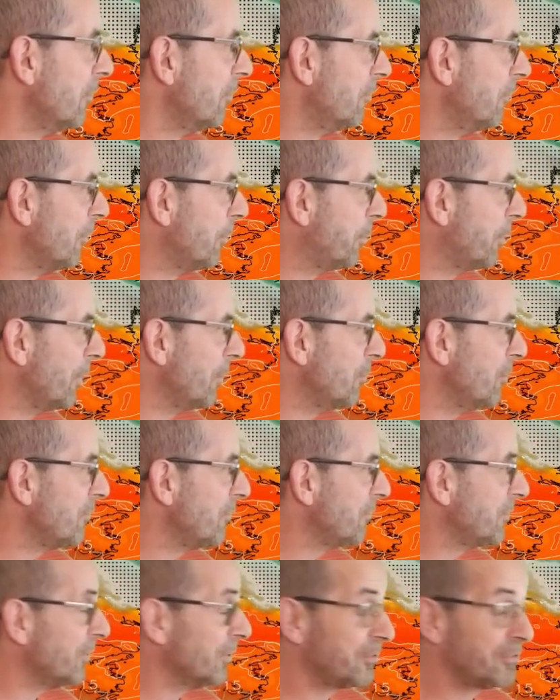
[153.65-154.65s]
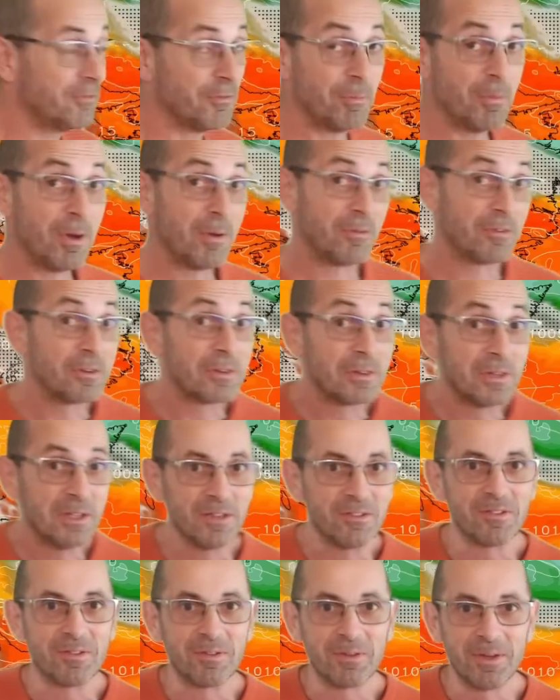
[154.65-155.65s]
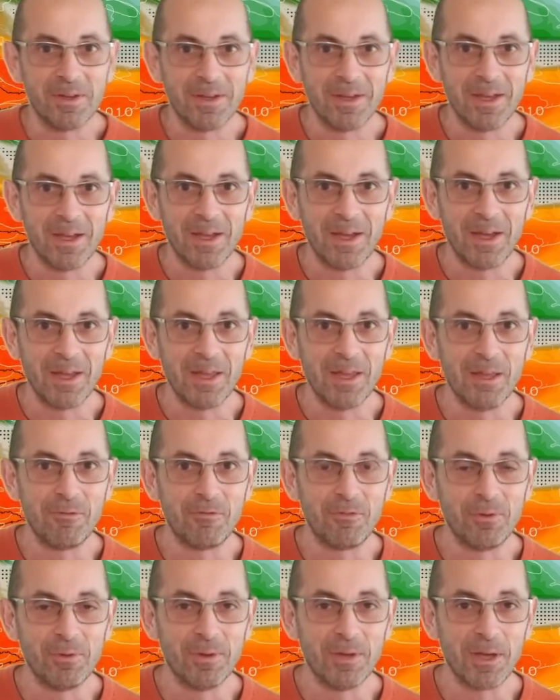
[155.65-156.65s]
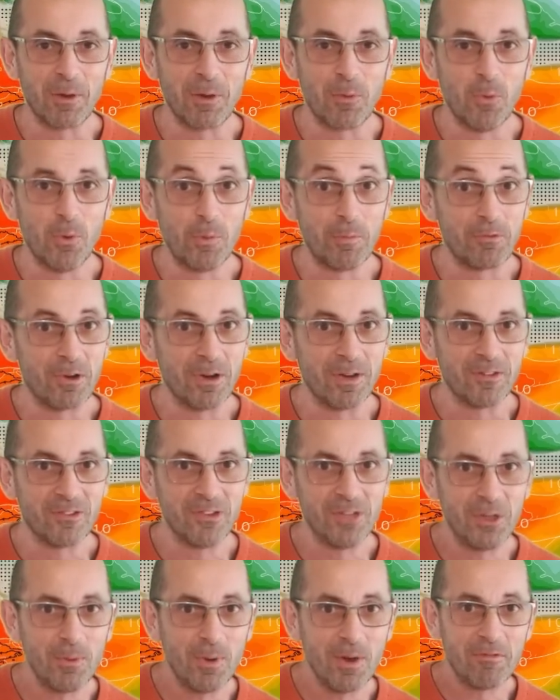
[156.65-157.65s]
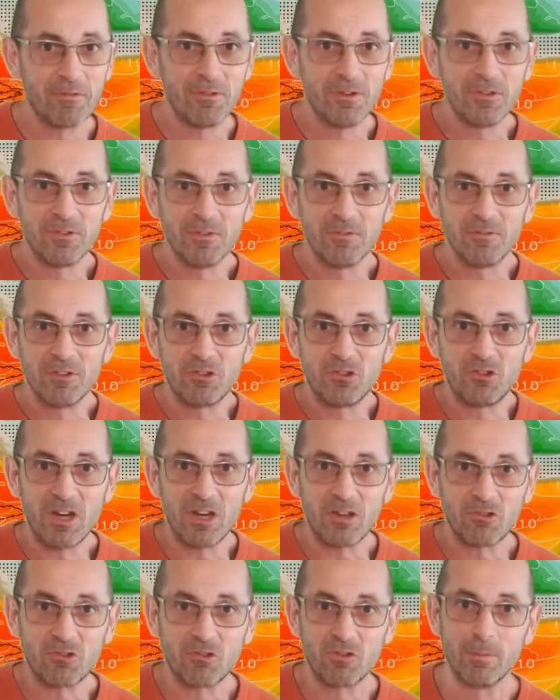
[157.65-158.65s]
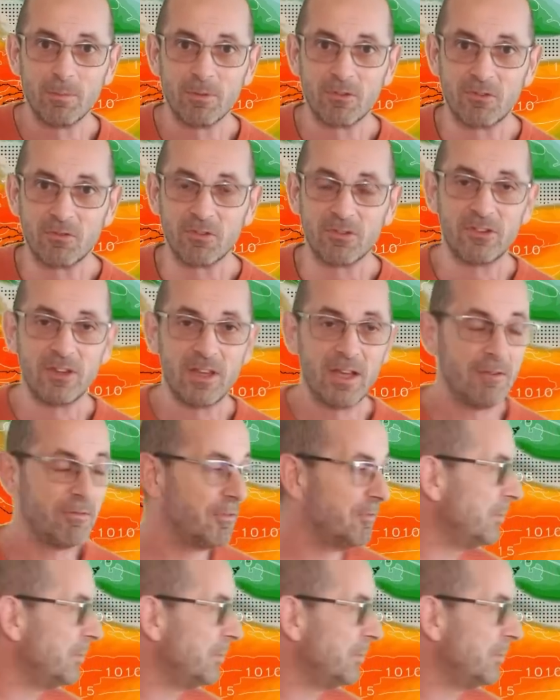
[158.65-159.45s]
The problem we've got at the moment, at least if you like warm, dry and sunny weather, is that the jet stream is to the south of